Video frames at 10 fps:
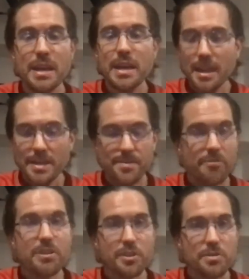It's very
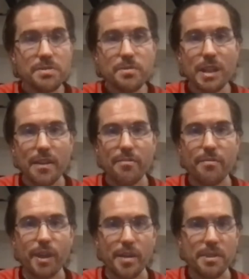useful, I
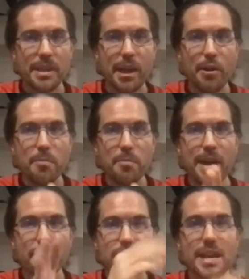find, when the chiropractor
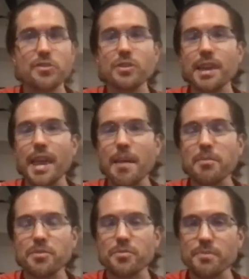is actually able
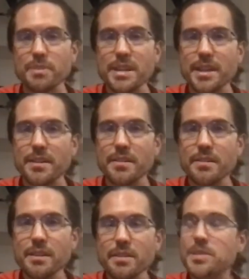to read
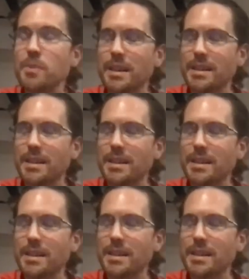the squiggly line.